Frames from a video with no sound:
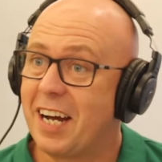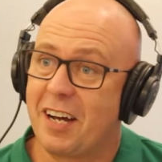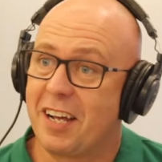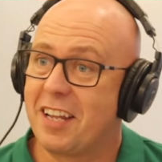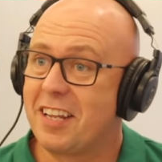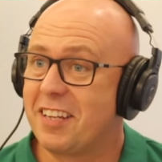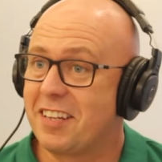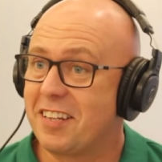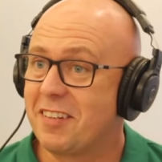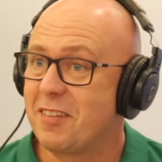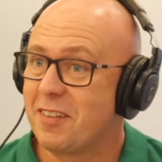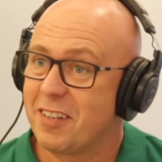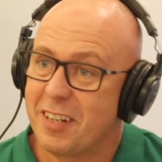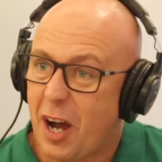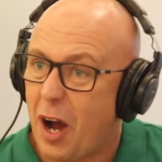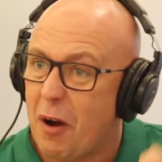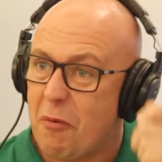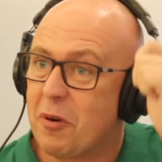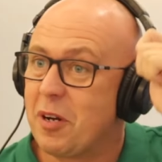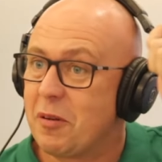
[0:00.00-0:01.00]
Uh,
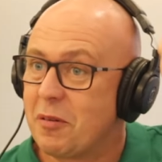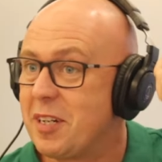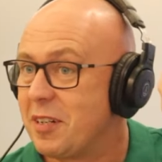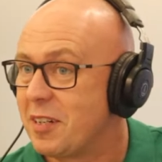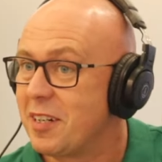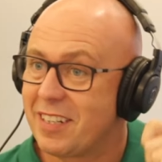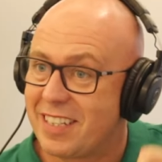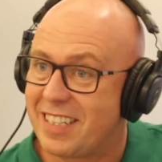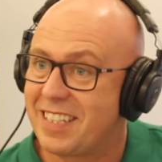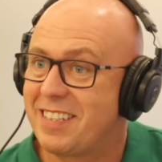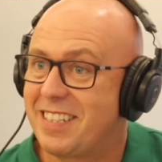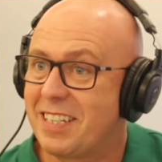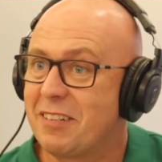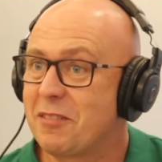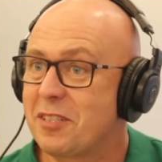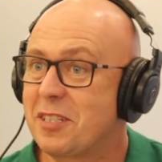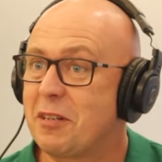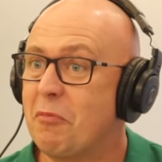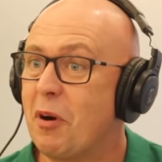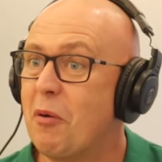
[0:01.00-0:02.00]
I, I wanted to
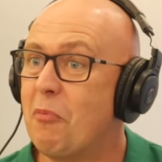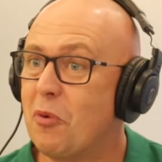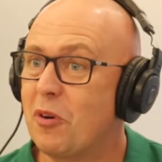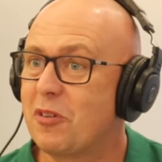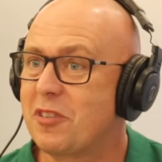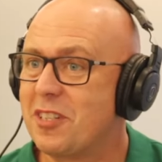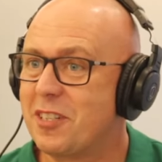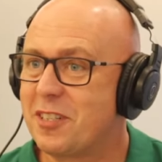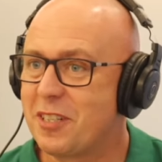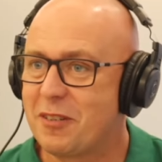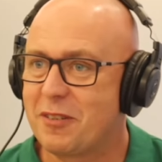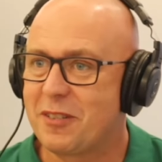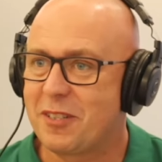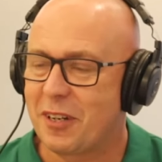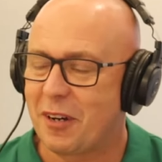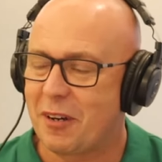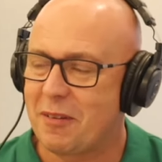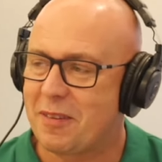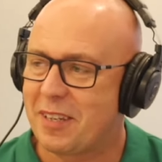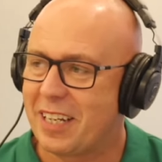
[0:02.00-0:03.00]
tell someone what to do
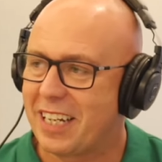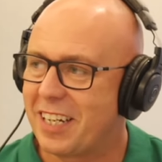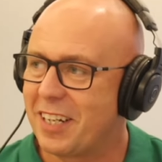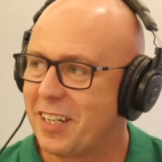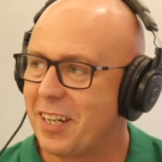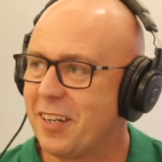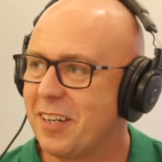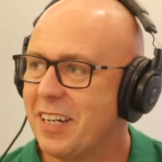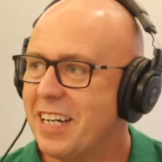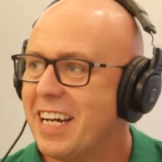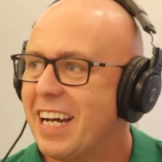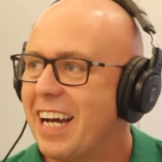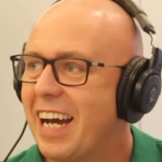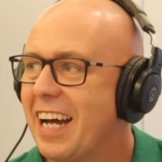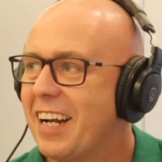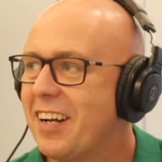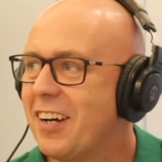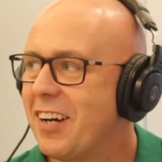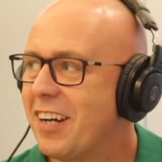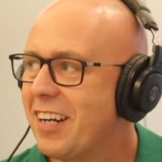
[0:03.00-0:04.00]
type thing, you know.
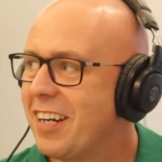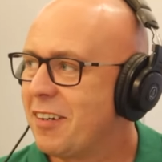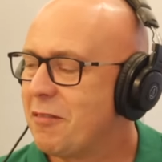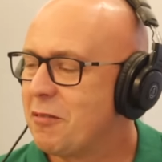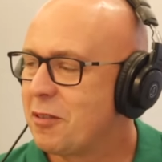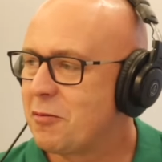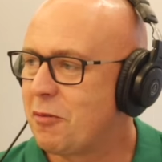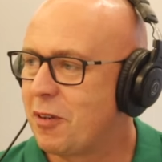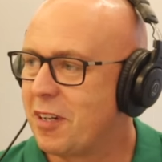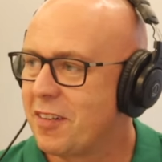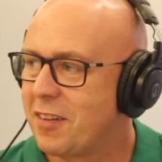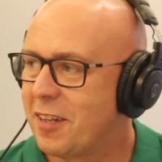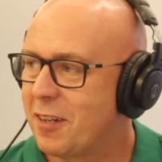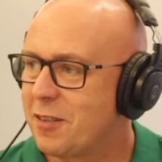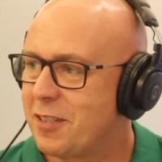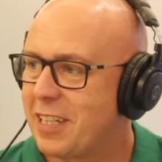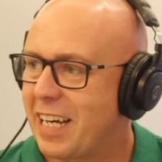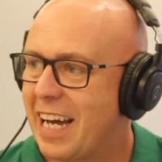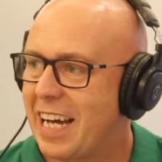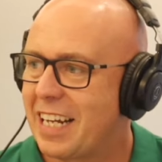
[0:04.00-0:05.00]
And, and I was one of
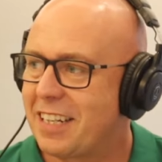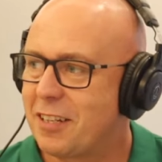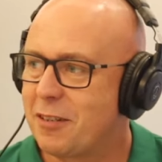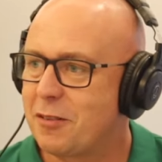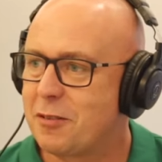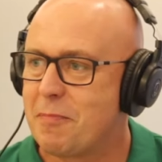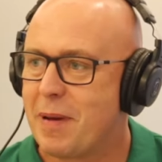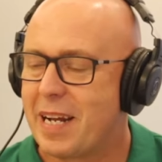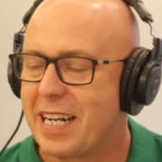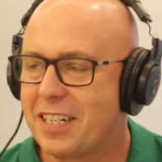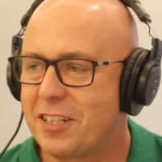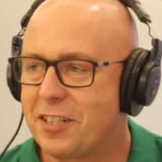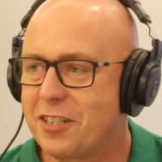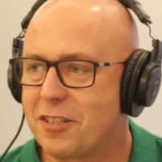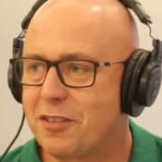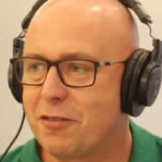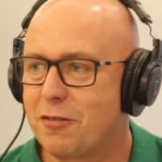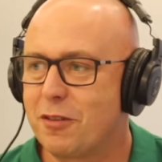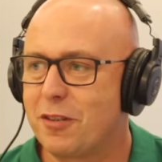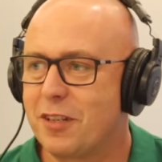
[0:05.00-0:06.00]
those that had those
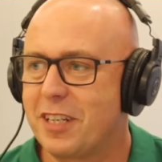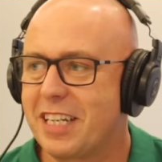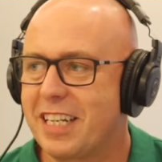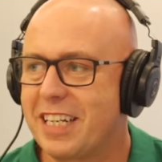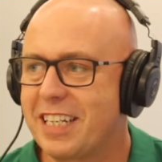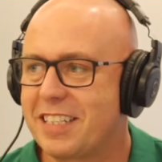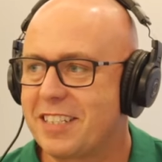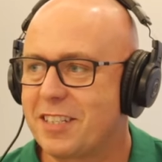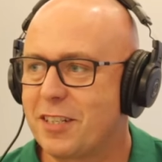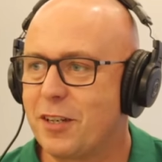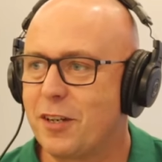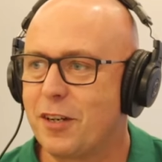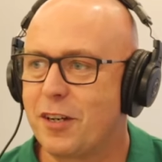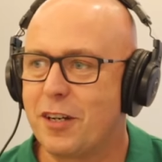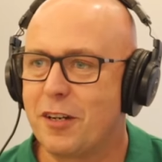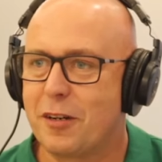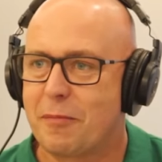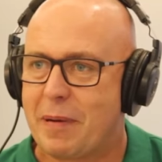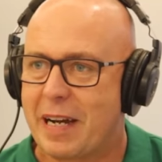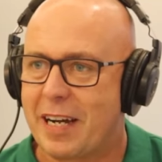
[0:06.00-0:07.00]
managers through the years that you could
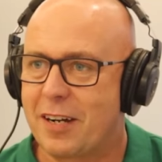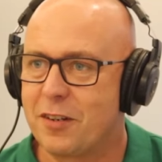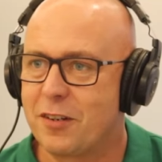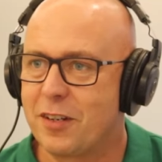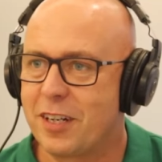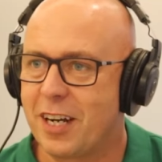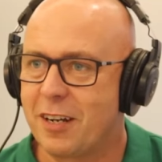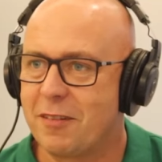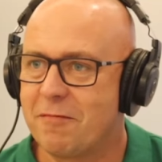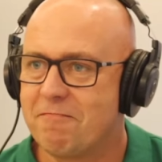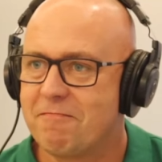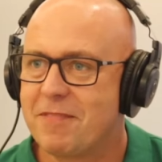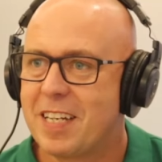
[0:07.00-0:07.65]
look back on and go,